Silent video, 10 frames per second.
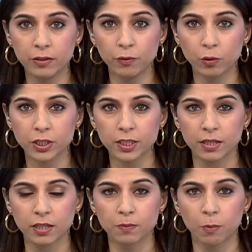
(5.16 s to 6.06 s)
forces
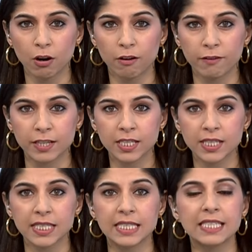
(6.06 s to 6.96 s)
and Hezbollah
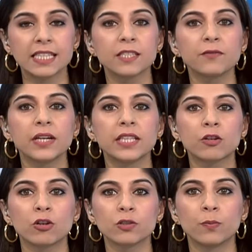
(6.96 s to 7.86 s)
fighters intensify their
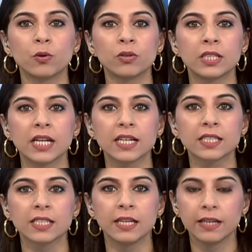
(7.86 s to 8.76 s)
cross border
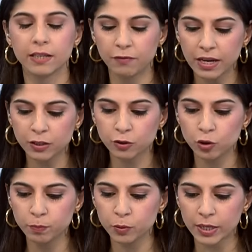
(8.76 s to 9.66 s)
attacks. In fact, the
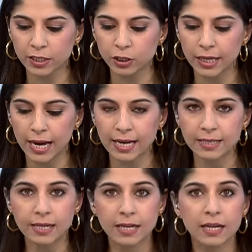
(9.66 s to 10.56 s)
troops would actually
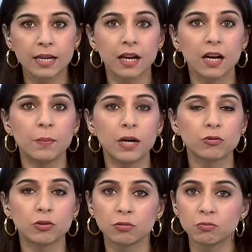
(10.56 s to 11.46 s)
add
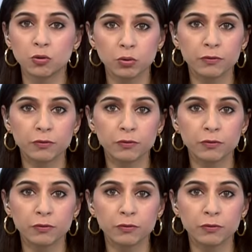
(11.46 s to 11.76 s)
about to the